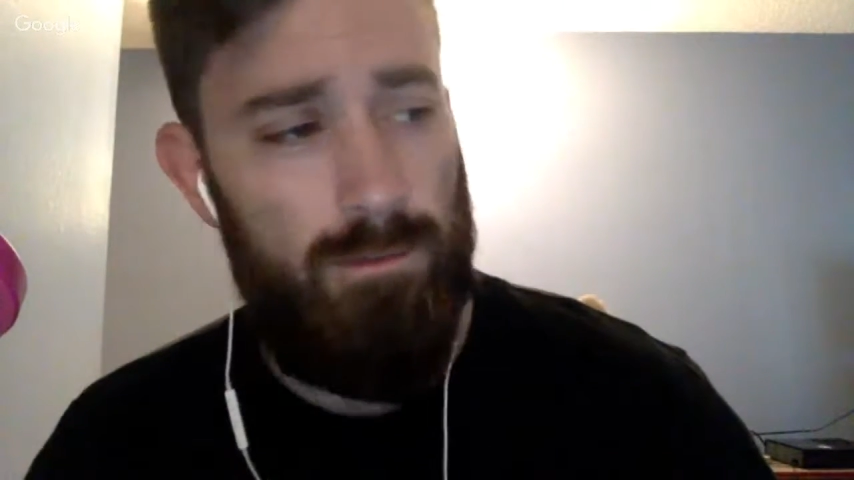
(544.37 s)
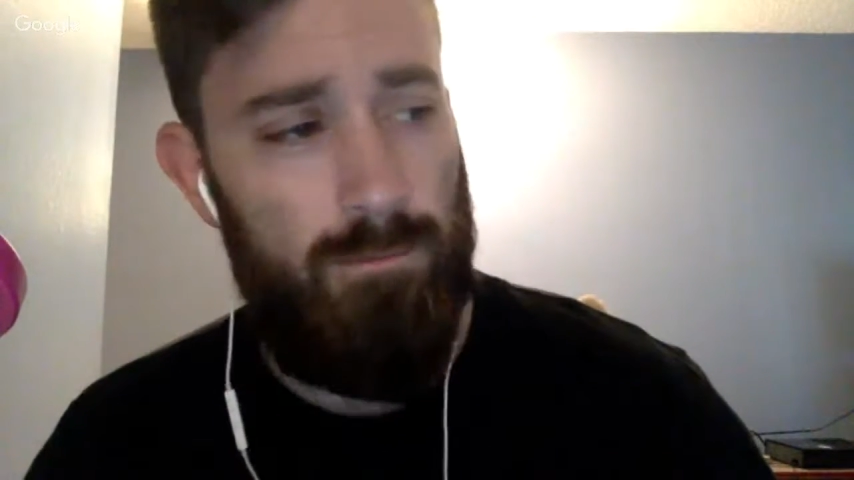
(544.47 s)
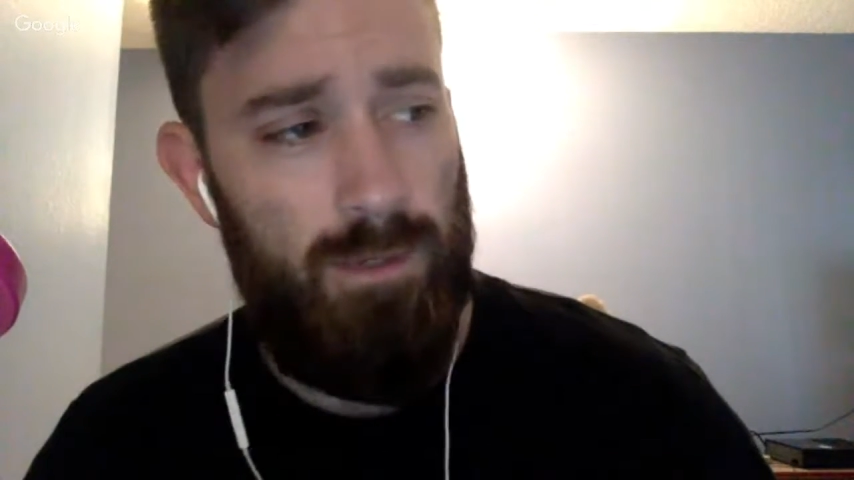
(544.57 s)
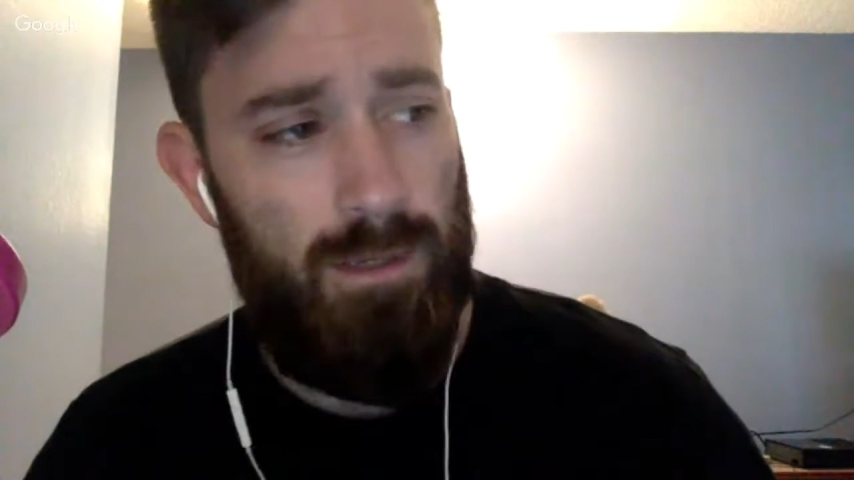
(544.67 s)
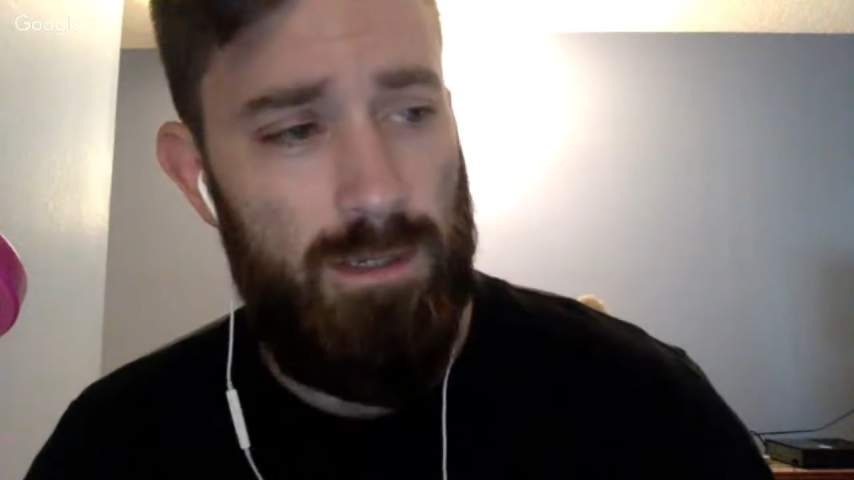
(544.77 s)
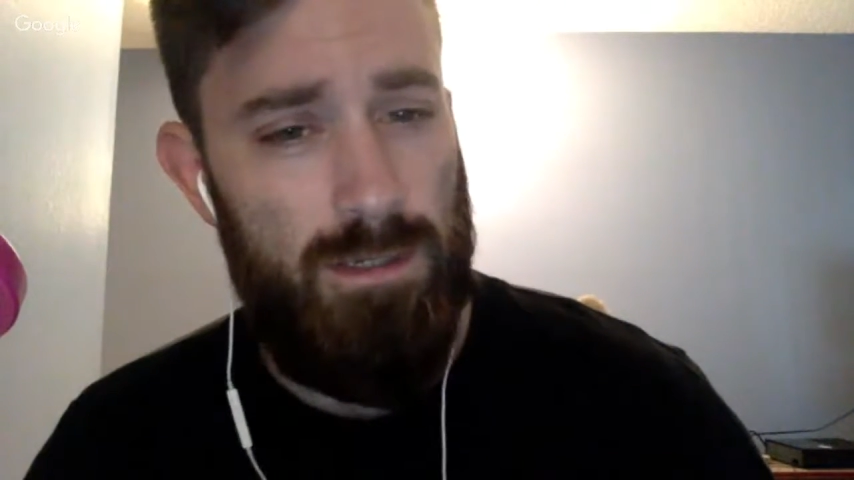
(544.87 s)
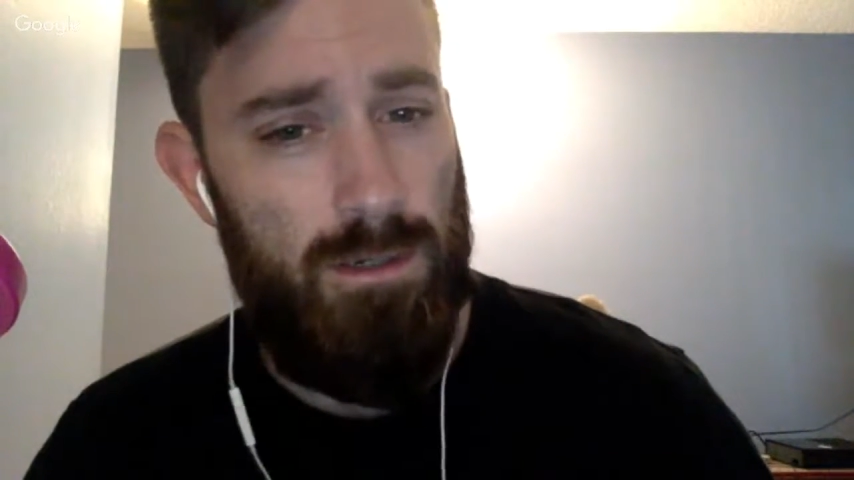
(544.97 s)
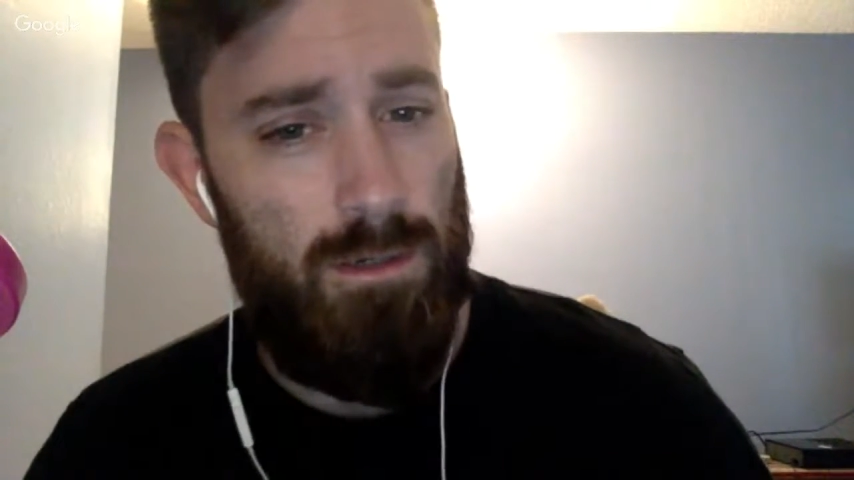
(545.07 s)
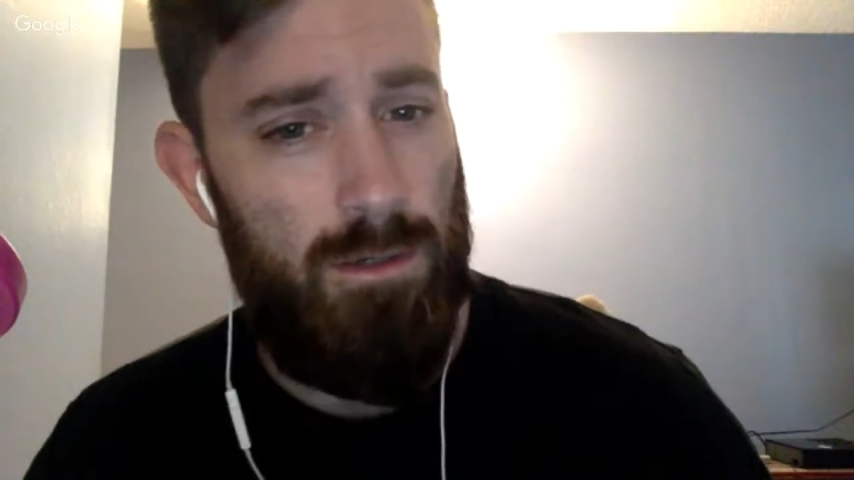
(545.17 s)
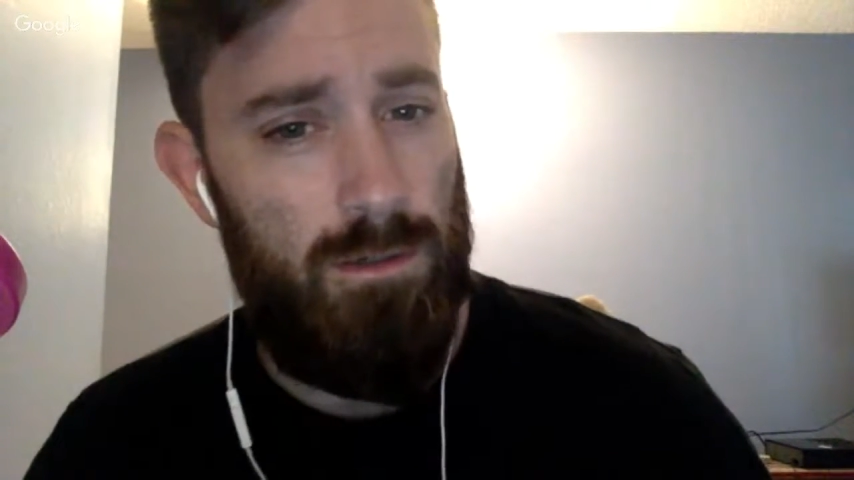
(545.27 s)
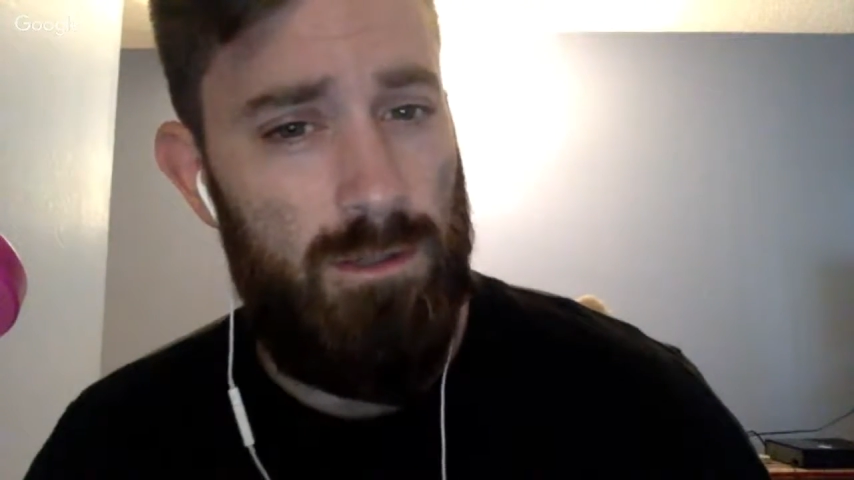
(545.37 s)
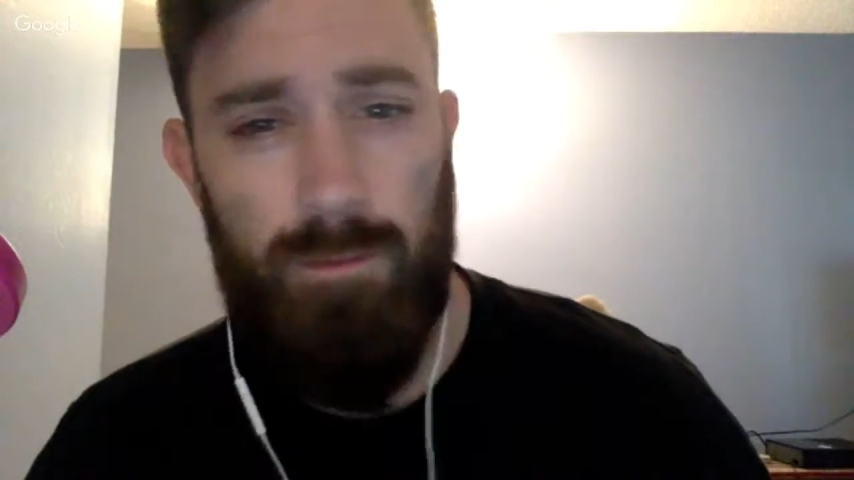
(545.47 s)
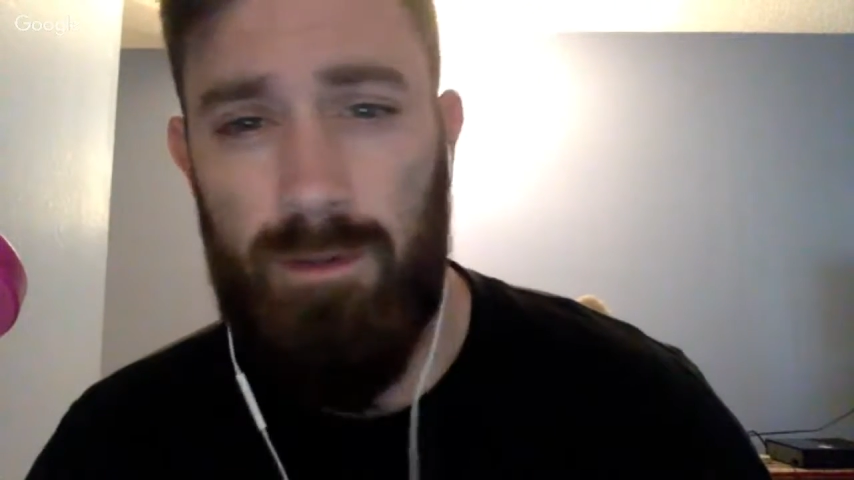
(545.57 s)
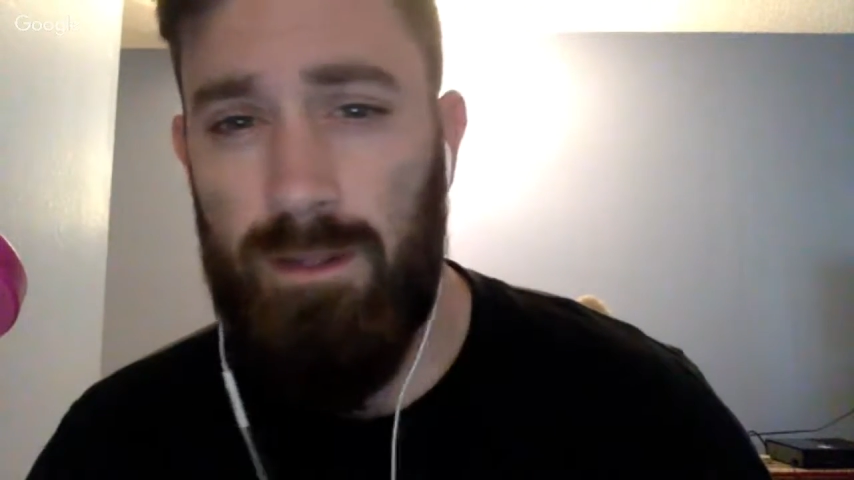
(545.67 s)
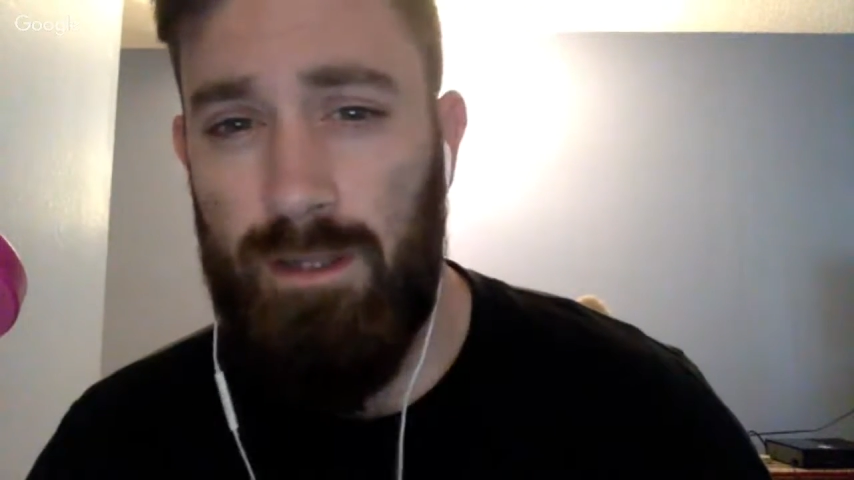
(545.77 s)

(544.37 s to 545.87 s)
because they're typically a